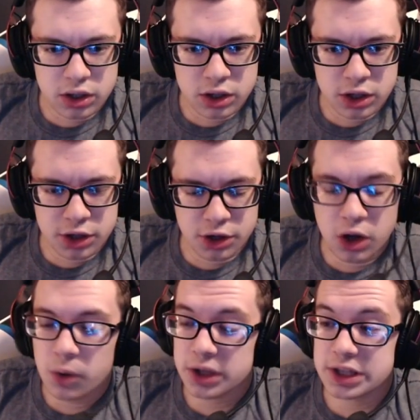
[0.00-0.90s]
And
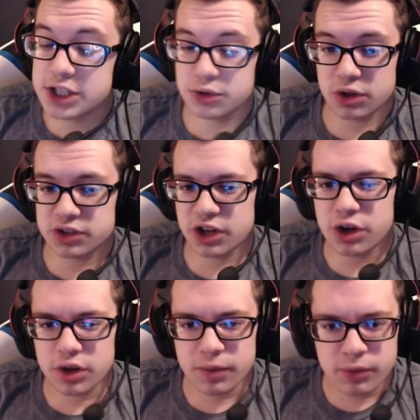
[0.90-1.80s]
no, he leads with
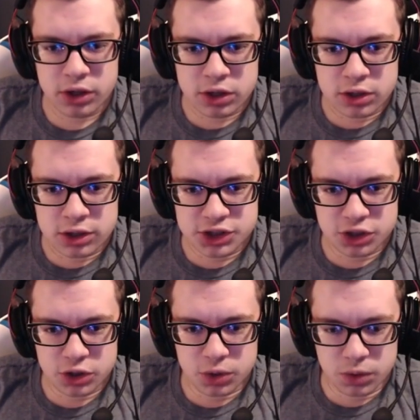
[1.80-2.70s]
Altaria.
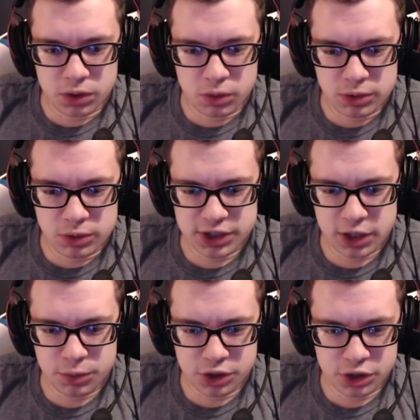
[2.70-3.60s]
So once
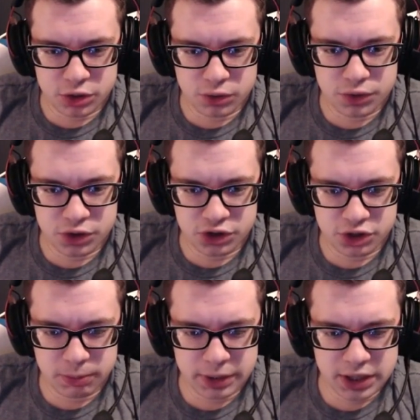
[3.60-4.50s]
again, we're gonna go for the
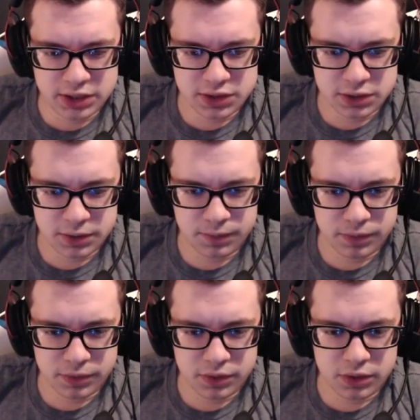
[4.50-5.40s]
shield baits.
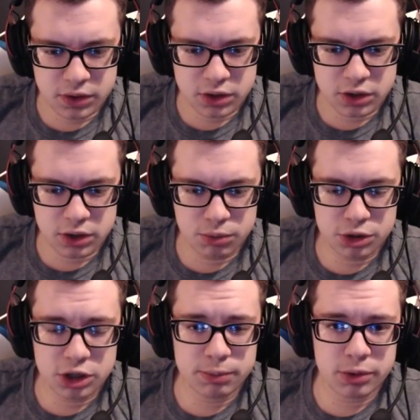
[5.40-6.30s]
We're
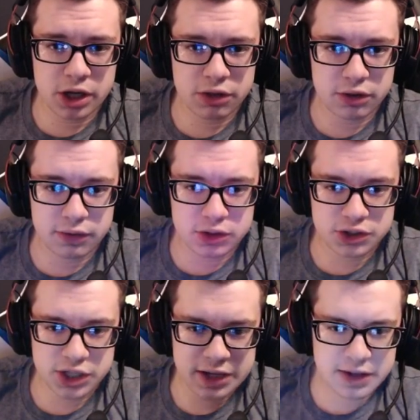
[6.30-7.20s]
gonna block this first
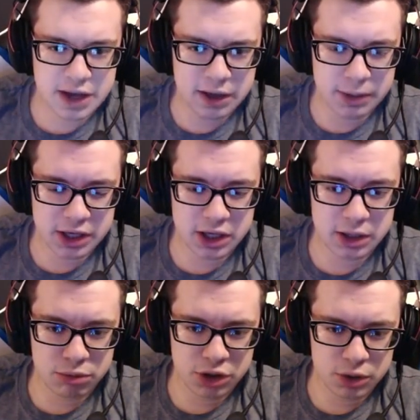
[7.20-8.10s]
sky attack, making
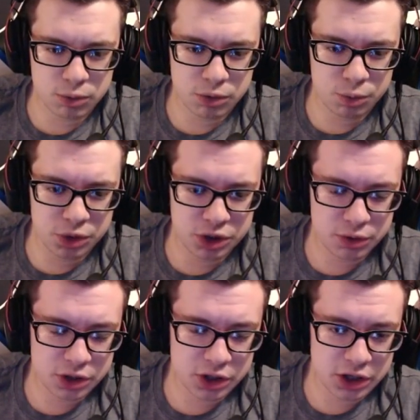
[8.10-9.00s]
him think we're
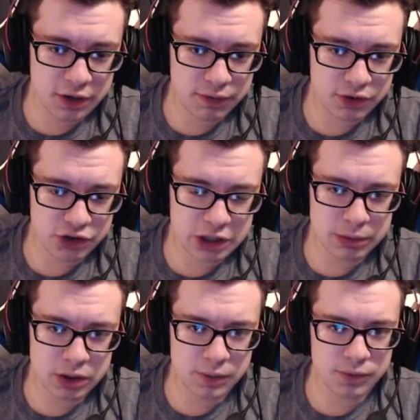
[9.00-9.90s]
gonna get off a Shadow
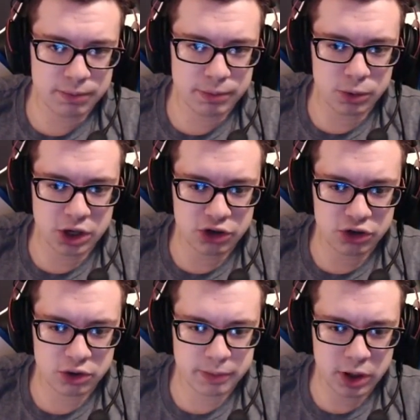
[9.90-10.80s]
Ball, but we
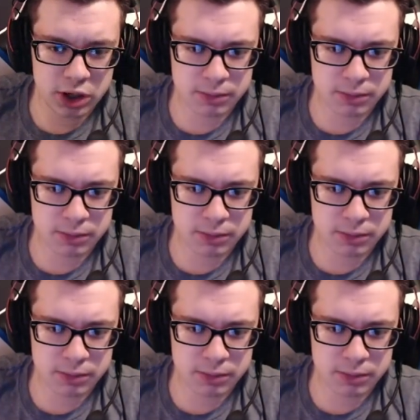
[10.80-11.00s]
actually use Power Up